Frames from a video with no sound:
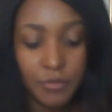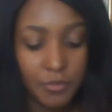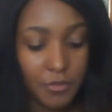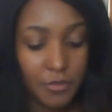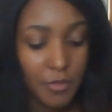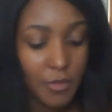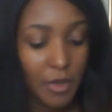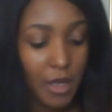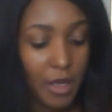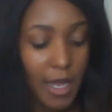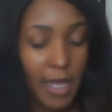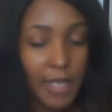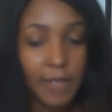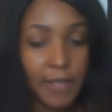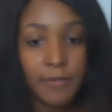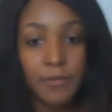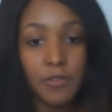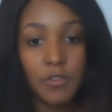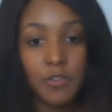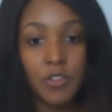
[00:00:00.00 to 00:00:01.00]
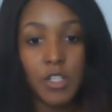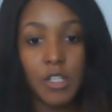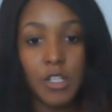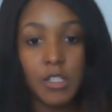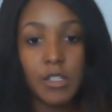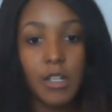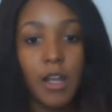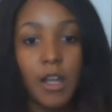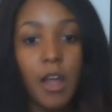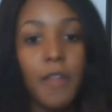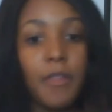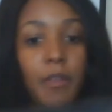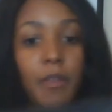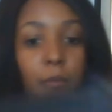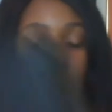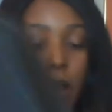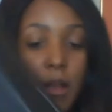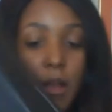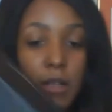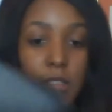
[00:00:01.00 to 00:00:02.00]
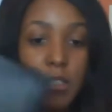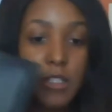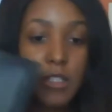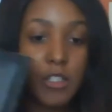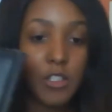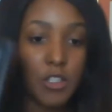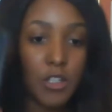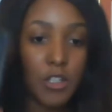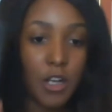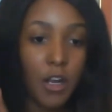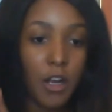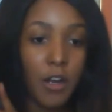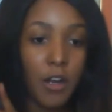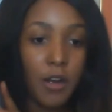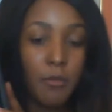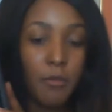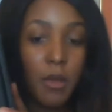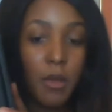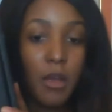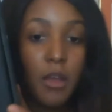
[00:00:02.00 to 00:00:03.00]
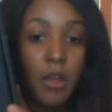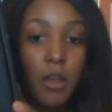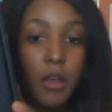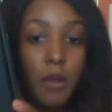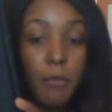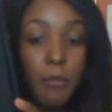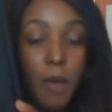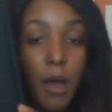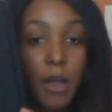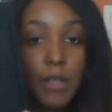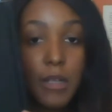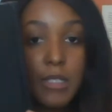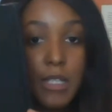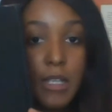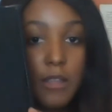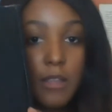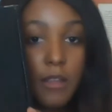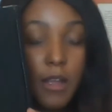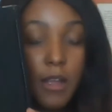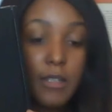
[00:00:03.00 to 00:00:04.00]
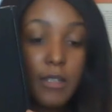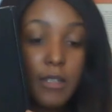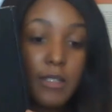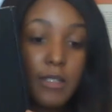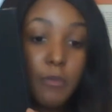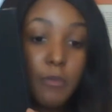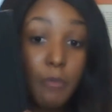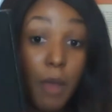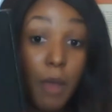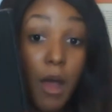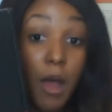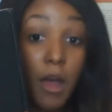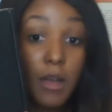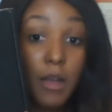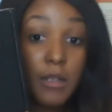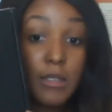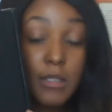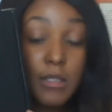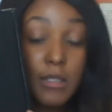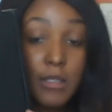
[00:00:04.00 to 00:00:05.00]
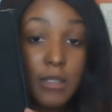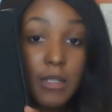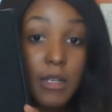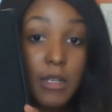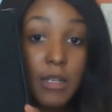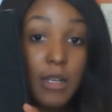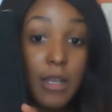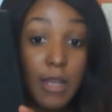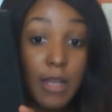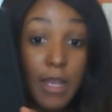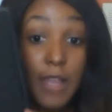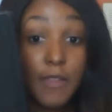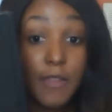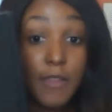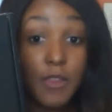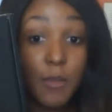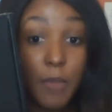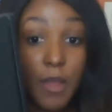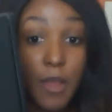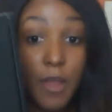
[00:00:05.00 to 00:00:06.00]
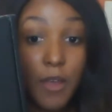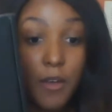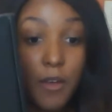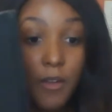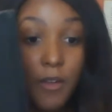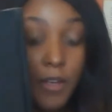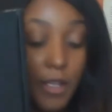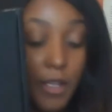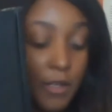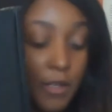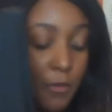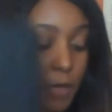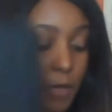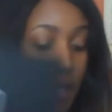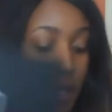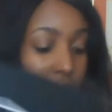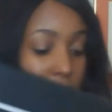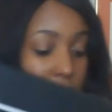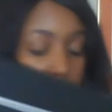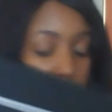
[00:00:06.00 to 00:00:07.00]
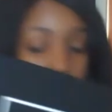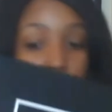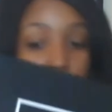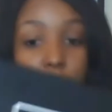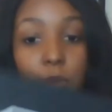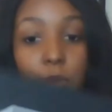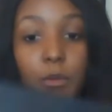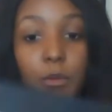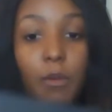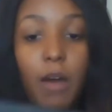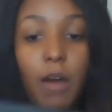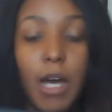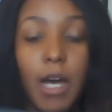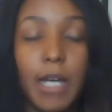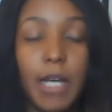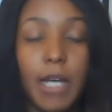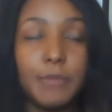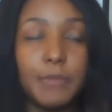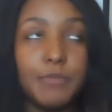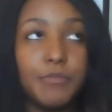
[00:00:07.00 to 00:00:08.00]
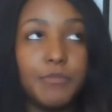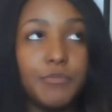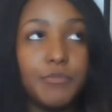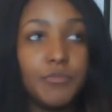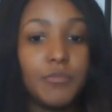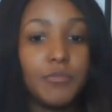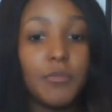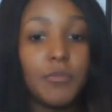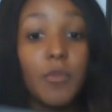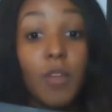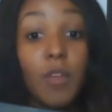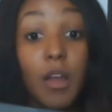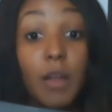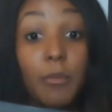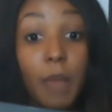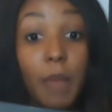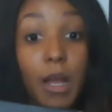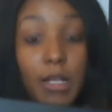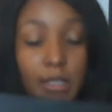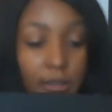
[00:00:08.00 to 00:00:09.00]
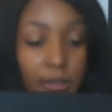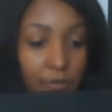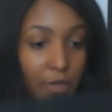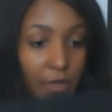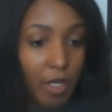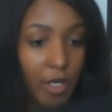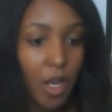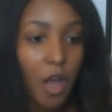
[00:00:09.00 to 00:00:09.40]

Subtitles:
I just got the Boxycharm BoxyLuxe box in the mail. Couldn't wait to unbox it for y'all.